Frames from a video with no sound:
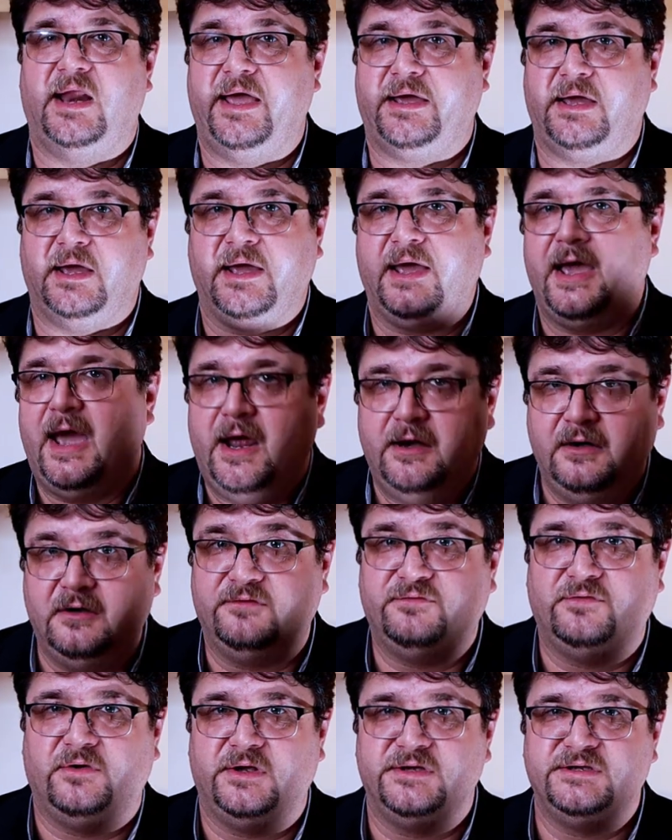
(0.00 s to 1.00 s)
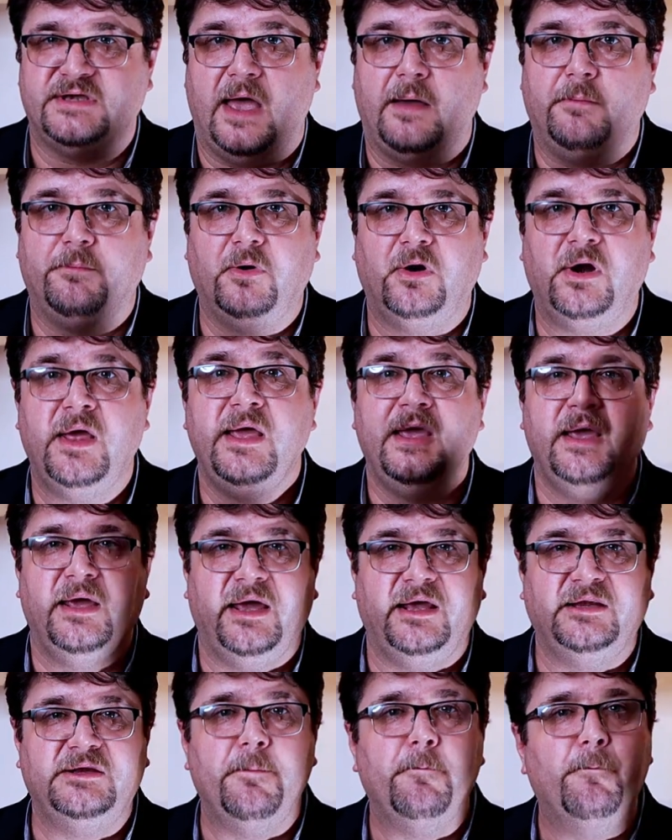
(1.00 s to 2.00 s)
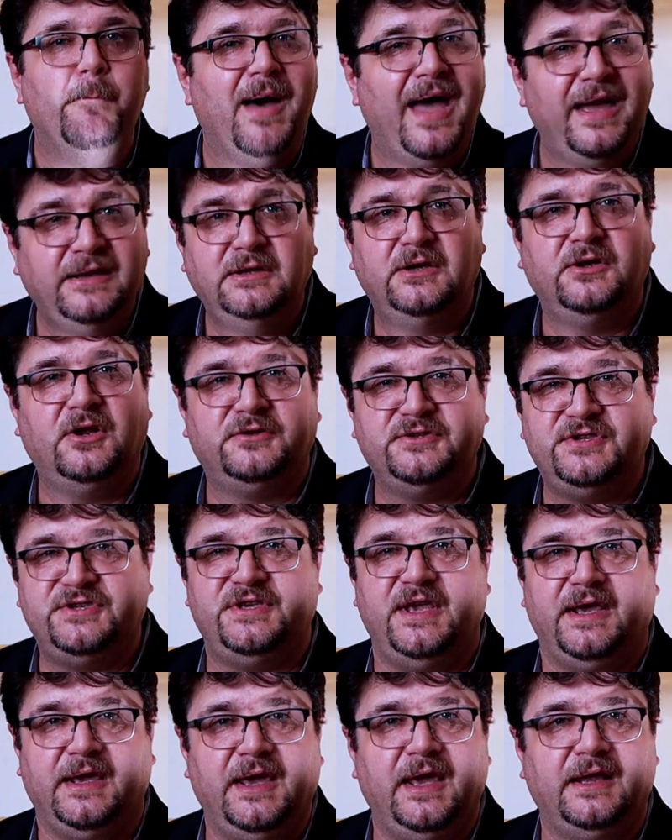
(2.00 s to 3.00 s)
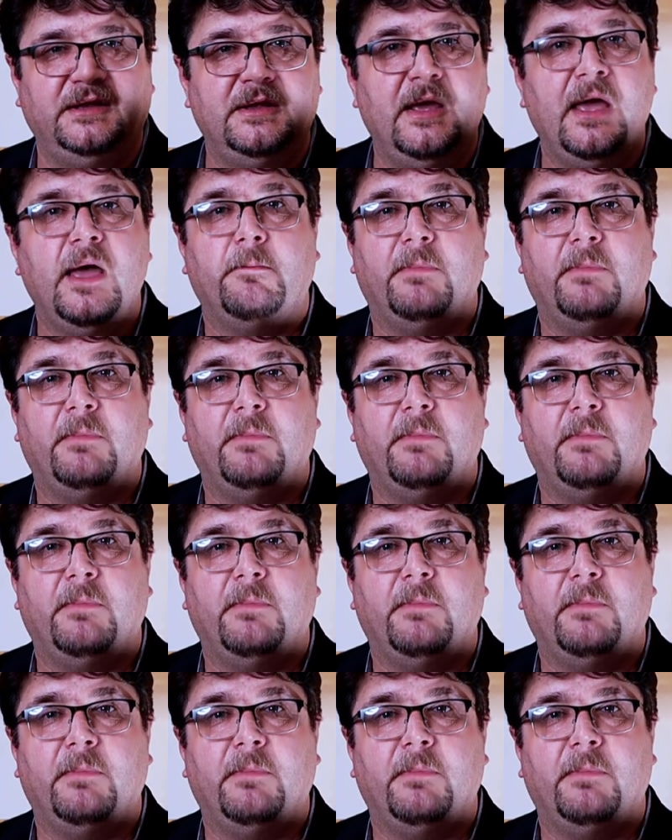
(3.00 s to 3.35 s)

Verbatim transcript: like a carrier for example, it might not sink it,